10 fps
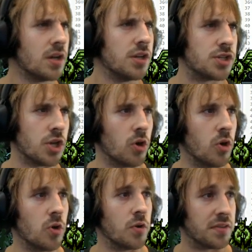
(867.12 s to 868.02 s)

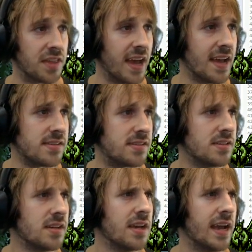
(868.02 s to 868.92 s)
So
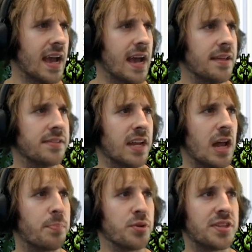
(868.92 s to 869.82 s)
this, and then I
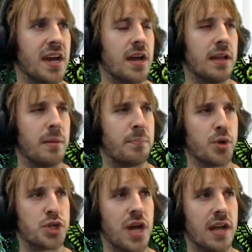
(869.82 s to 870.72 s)
put that and I
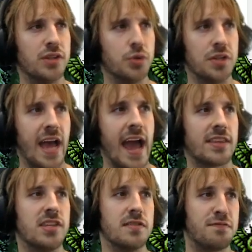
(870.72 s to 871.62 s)
push that into the
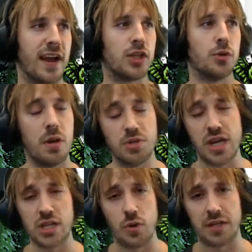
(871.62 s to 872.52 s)
active factory
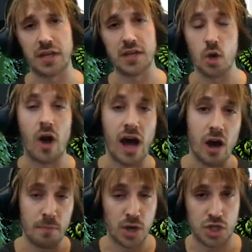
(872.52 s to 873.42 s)
object so I can know how
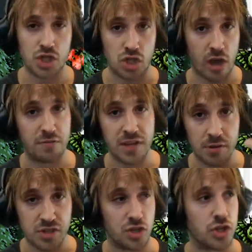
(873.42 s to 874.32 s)
much stuff there
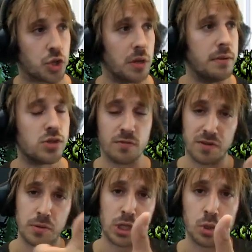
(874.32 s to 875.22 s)
is on the screen. So
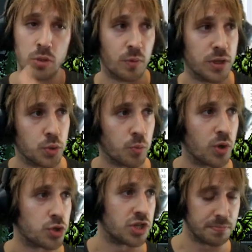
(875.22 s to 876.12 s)
very cool when you
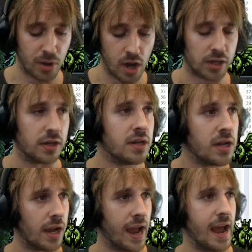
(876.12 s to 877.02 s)
want to debug it.
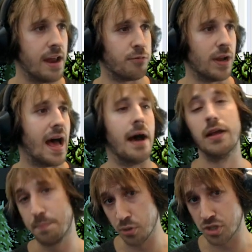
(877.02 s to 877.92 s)
And voila,
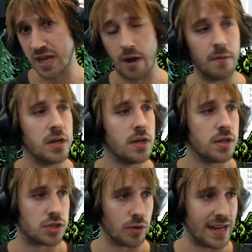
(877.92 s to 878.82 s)
it puts there.
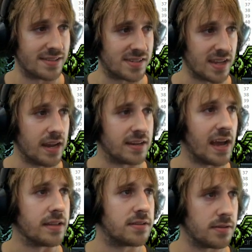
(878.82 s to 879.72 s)
So let's say
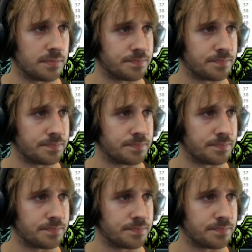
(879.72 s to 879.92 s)
that